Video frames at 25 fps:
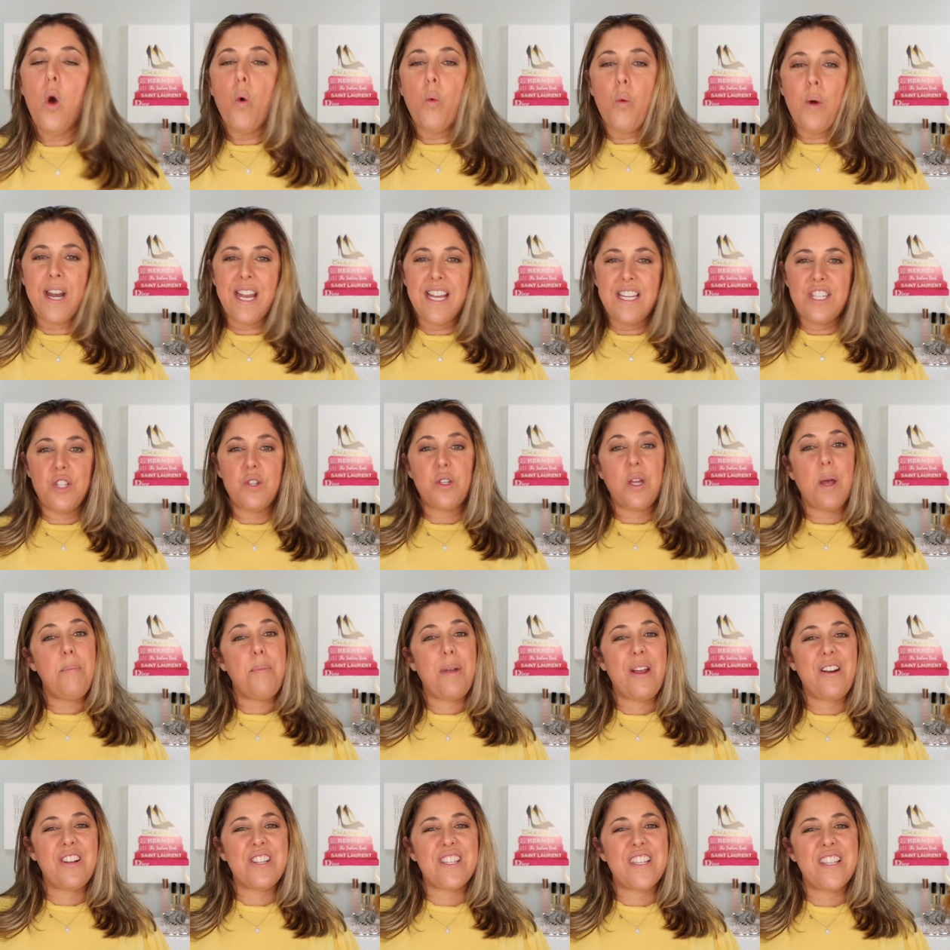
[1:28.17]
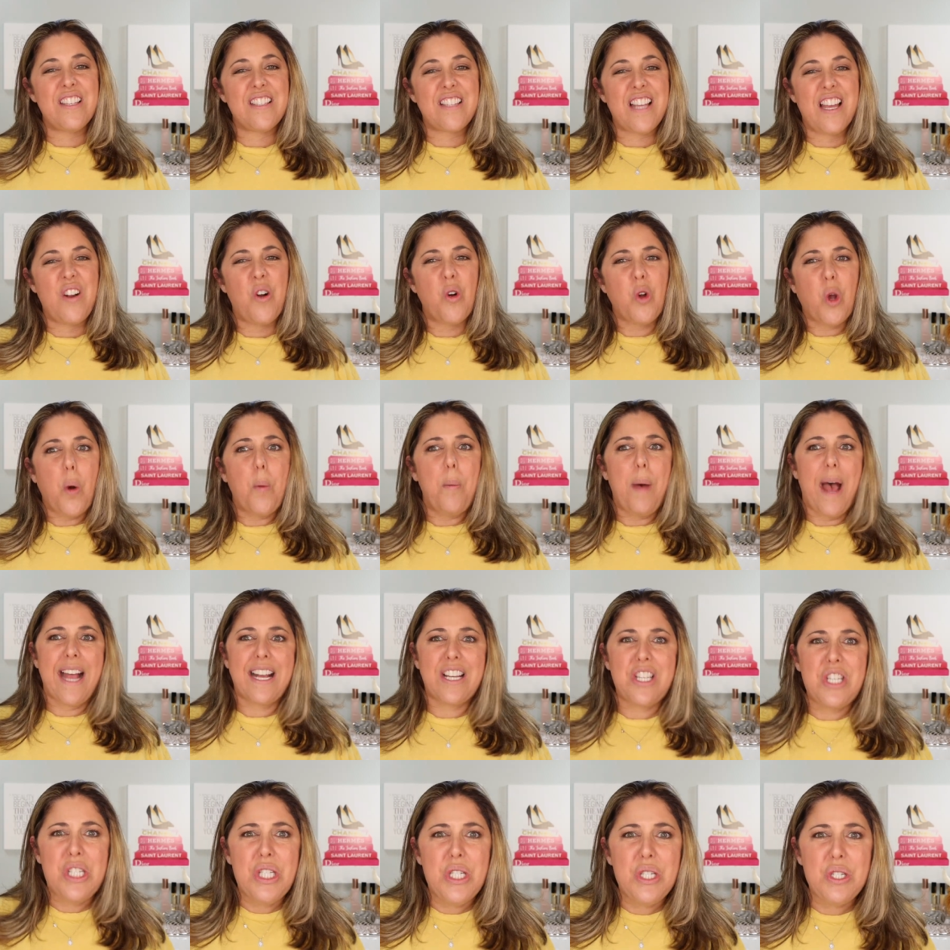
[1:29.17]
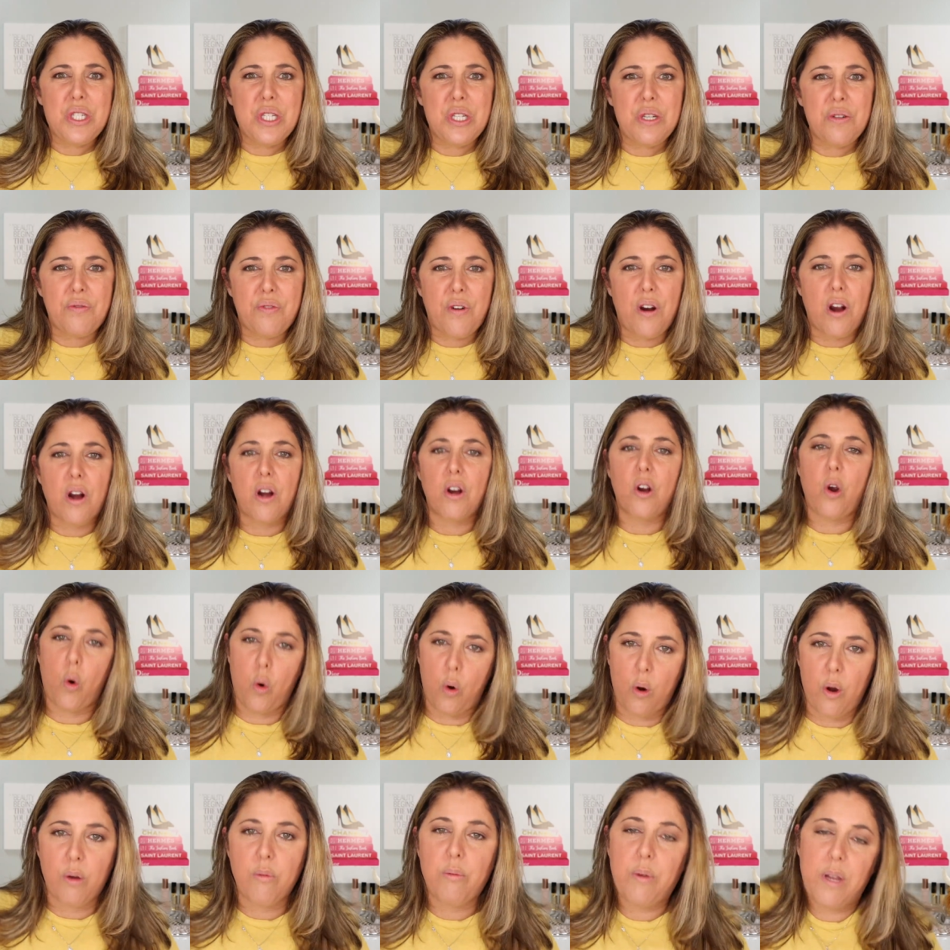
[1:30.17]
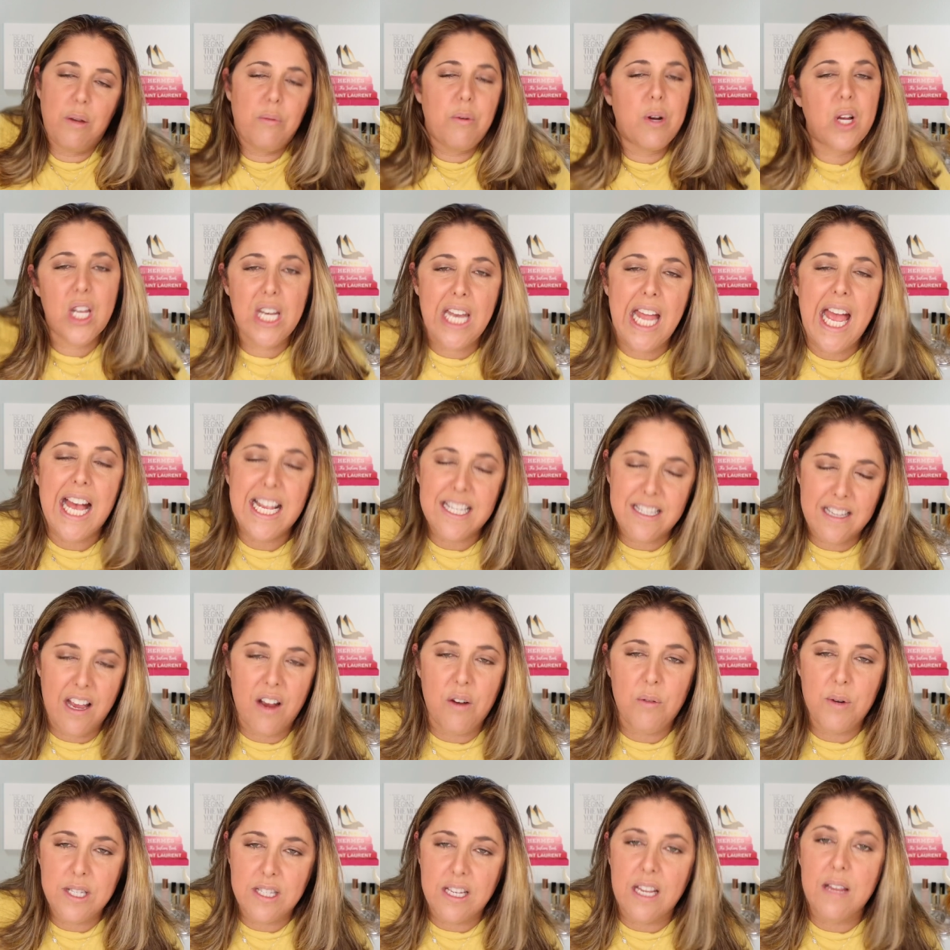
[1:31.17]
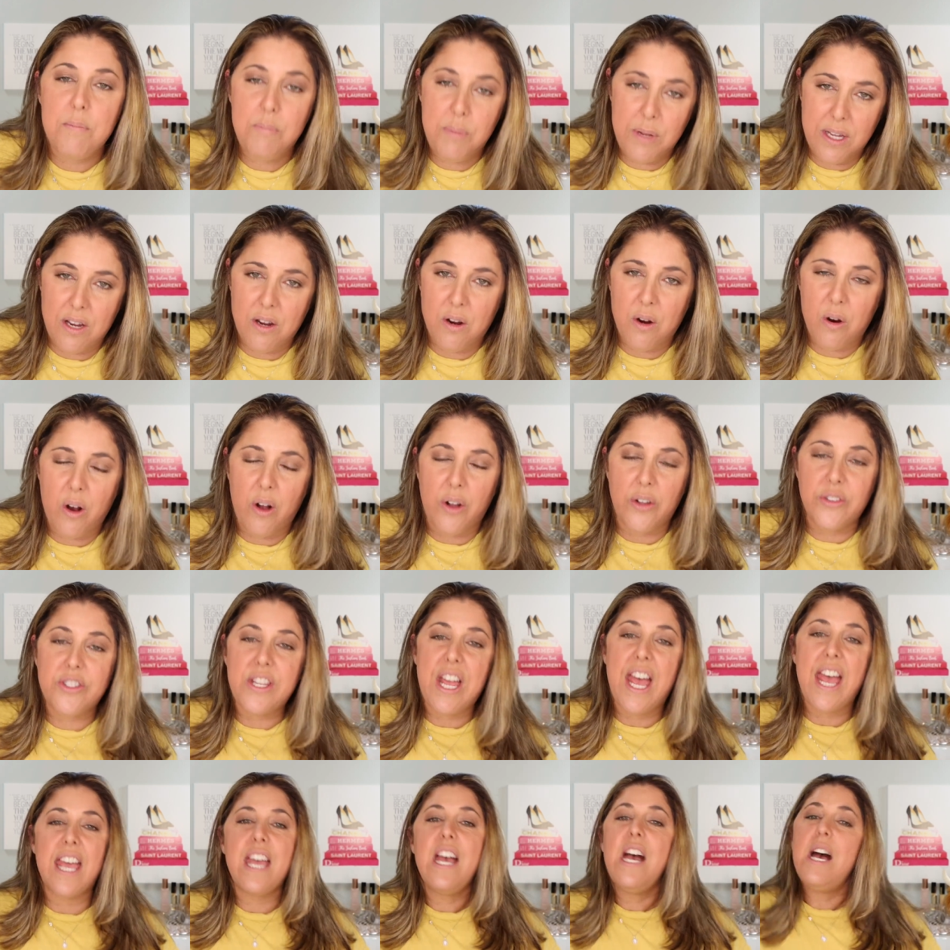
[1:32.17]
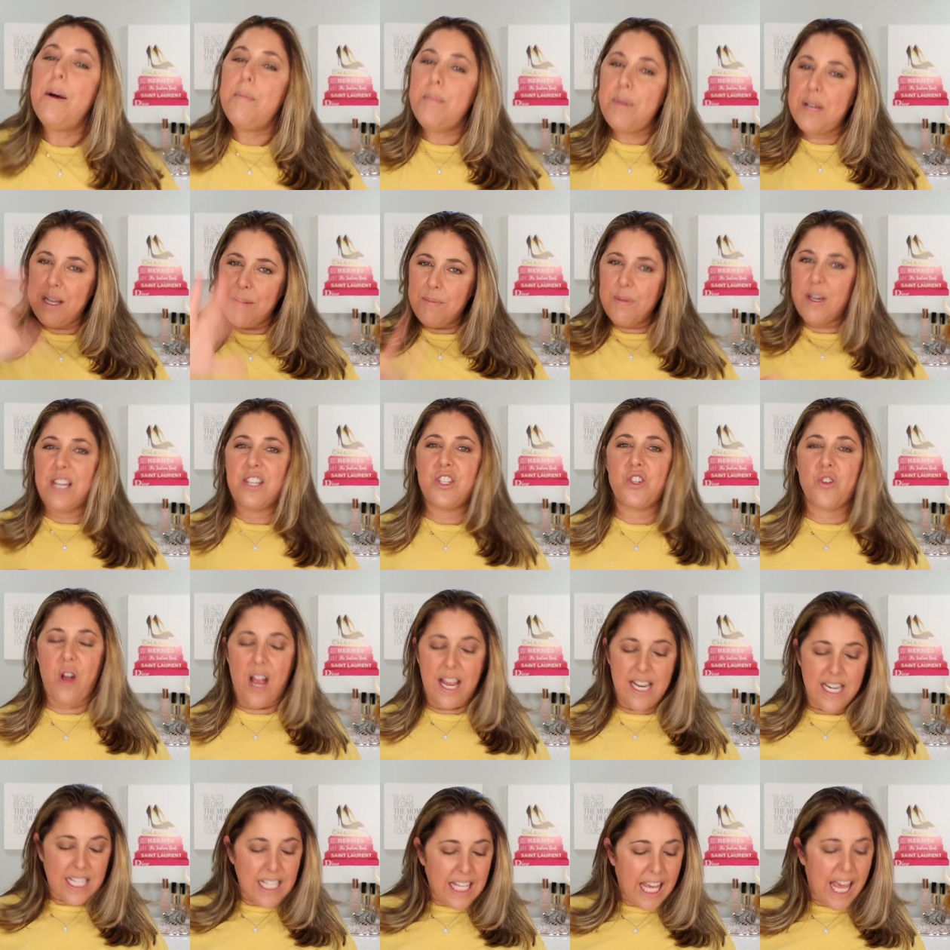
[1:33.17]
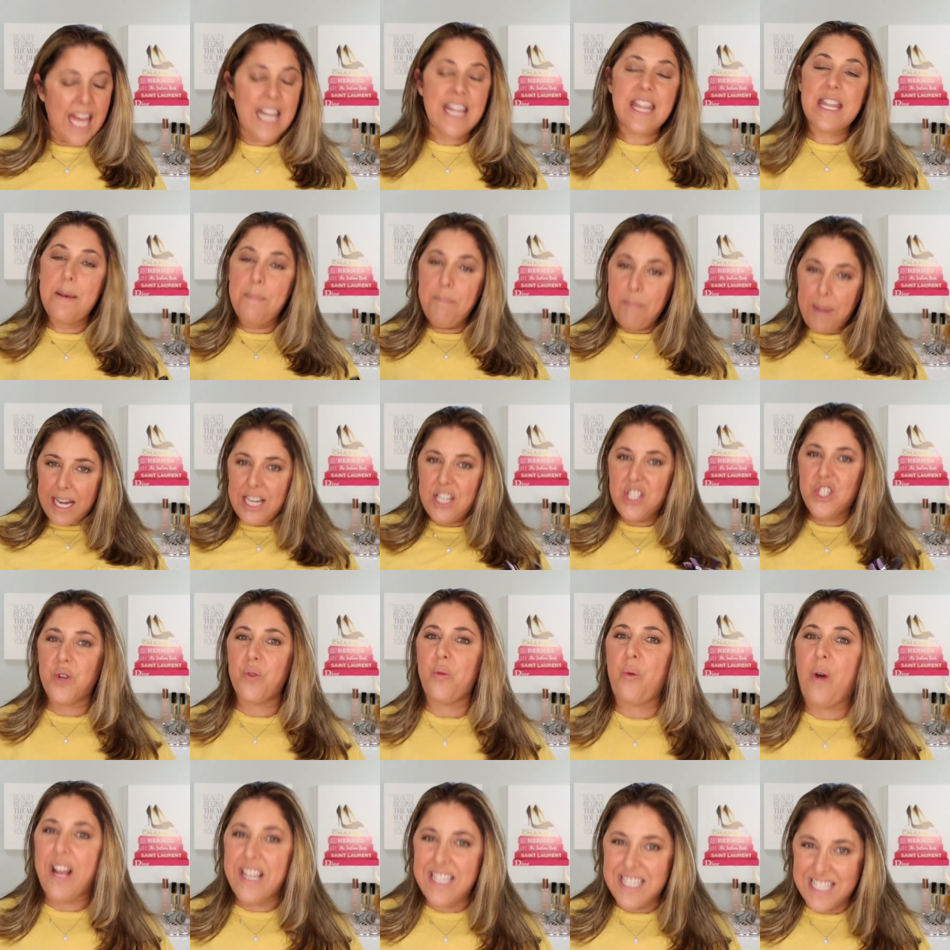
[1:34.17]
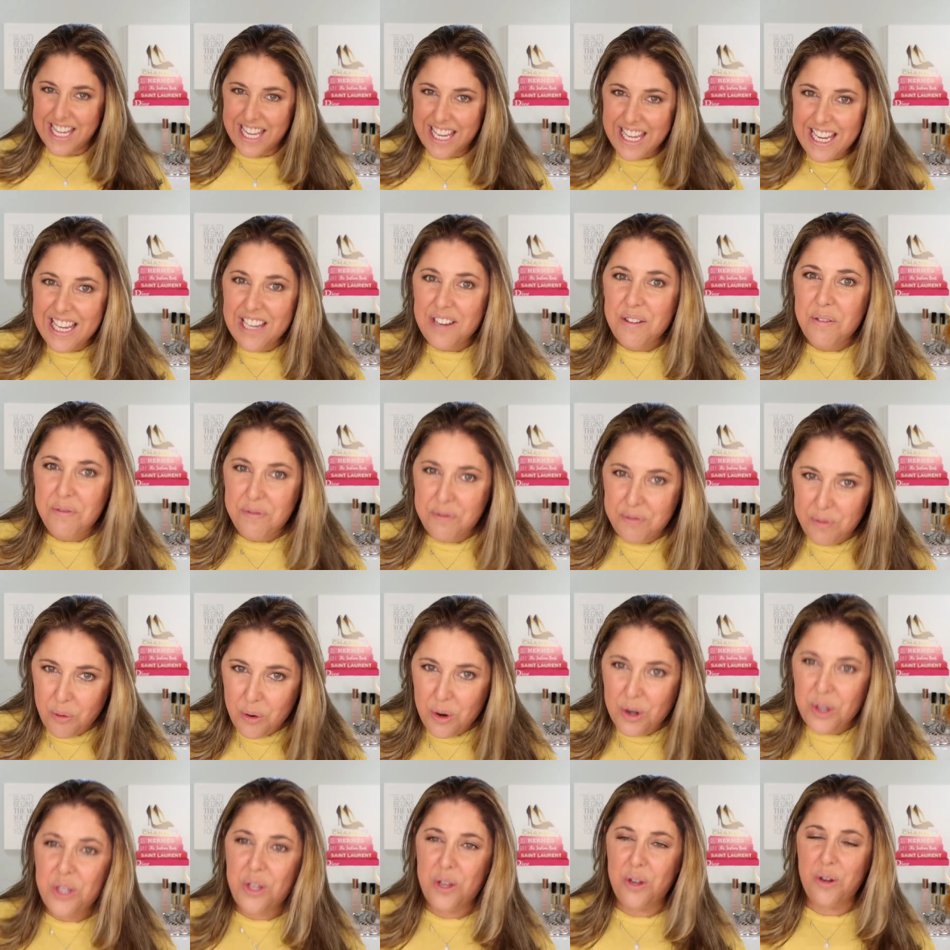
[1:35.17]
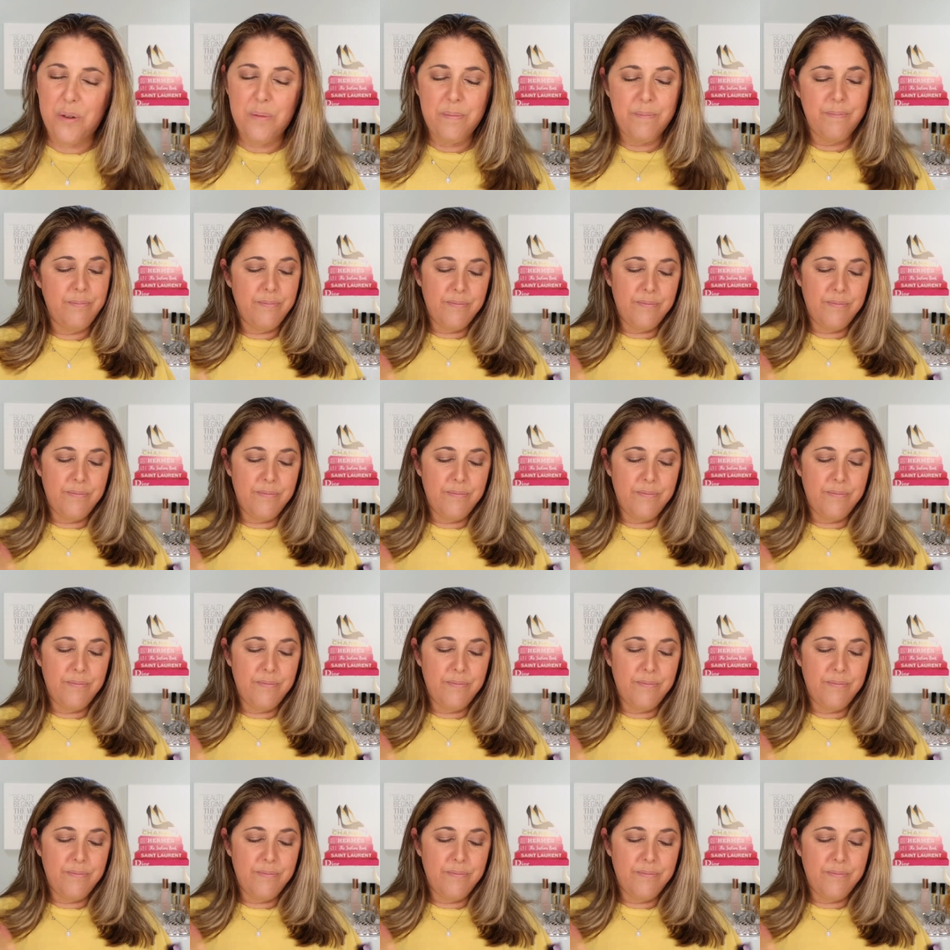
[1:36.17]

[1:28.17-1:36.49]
When I do comparisons, I don't go back too, too far, or we would, as I always say, be here all day, but I'm gonna try to get the major ones in for you